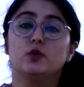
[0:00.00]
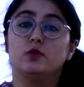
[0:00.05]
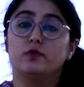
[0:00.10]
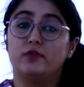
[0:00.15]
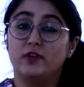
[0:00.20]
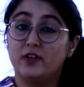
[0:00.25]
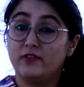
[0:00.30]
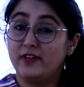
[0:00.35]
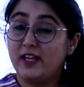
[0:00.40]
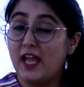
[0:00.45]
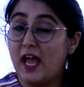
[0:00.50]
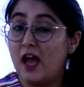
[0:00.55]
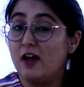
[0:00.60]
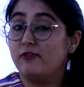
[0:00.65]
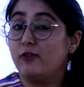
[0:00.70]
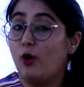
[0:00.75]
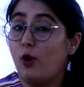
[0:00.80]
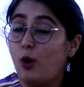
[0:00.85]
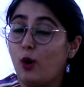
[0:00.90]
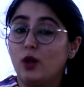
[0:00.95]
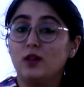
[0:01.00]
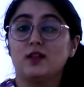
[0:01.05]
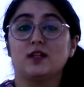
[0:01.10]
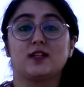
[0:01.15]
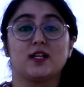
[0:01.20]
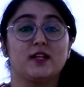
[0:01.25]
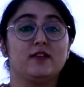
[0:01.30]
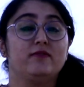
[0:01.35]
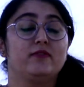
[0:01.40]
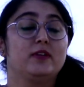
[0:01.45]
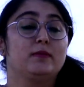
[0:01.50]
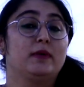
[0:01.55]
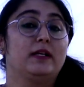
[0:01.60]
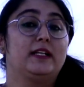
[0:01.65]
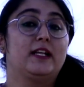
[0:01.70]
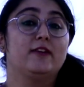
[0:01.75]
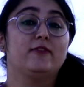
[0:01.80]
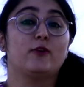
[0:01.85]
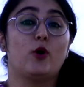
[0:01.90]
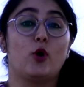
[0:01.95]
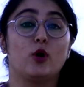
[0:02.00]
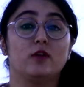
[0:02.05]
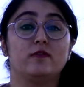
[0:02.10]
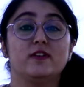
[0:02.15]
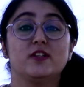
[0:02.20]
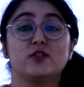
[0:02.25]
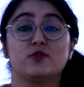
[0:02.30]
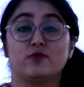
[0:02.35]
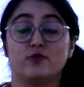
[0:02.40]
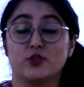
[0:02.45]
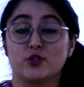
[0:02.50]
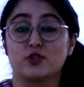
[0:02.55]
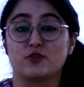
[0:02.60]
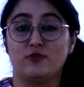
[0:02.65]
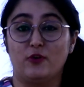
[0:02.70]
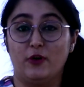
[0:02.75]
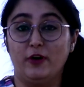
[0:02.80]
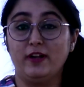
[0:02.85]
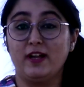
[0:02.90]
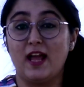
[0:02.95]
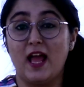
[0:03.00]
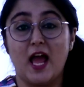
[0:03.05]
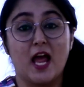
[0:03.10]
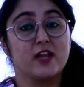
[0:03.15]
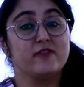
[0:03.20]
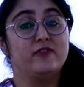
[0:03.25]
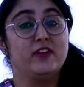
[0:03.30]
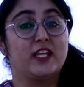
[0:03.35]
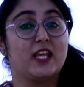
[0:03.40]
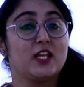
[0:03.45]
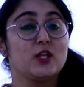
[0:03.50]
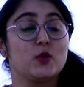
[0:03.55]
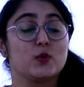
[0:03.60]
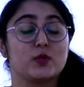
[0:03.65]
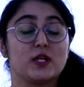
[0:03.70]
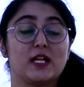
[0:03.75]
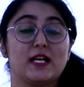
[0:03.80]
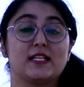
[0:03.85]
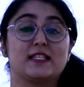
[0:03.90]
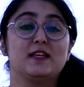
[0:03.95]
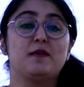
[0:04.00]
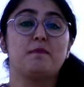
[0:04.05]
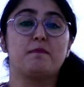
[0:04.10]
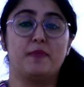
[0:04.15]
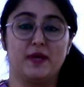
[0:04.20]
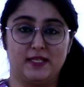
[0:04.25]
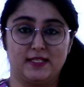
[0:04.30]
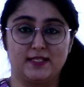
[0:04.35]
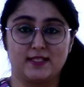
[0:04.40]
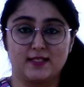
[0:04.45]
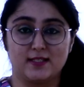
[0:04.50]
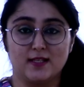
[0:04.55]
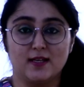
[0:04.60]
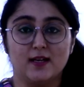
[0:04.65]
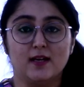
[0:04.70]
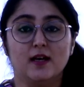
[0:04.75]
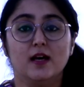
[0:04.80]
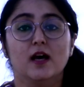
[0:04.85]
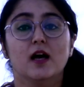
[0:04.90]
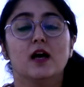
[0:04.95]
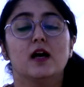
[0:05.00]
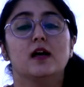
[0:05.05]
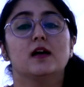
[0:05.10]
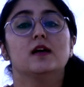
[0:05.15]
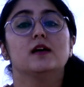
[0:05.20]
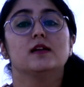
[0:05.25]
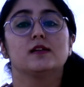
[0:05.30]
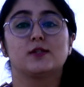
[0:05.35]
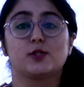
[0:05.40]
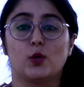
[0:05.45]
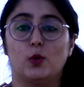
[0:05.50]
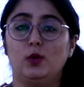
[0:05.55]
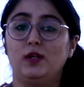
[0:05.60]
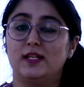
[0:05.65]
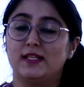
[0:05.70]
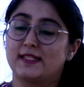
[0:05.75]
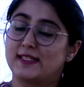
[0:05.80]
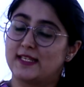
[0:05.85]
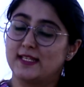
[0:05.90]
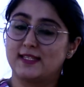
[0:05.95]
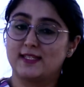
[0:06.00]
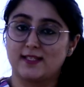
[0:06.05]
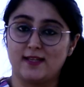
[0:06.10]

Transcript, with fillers: where we have all the time we might have always wished for and we can utilize it best. So let's get